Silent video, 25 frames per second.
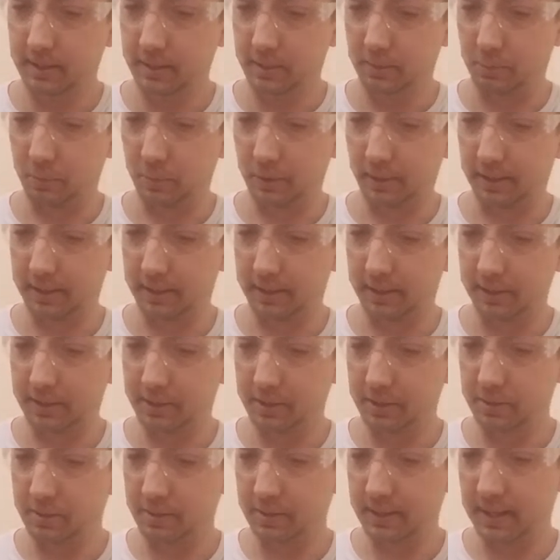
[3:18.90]
working the
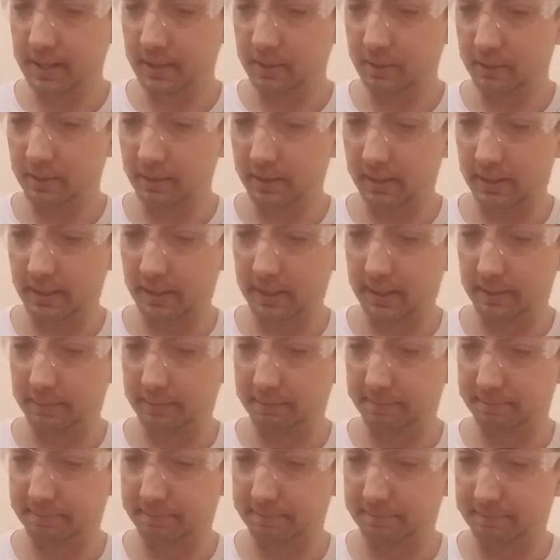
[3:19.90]
dude out.
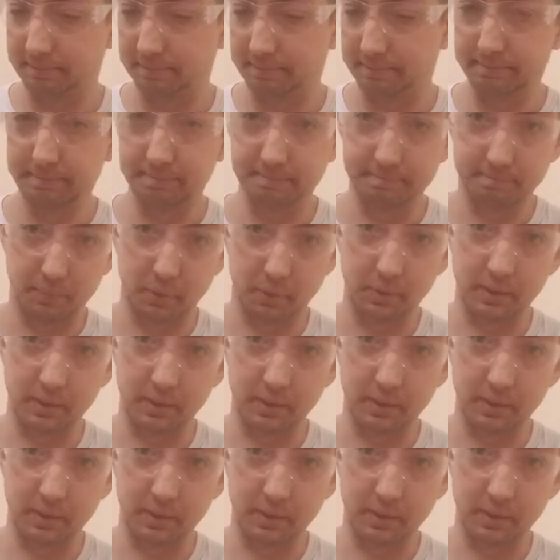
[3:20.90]
More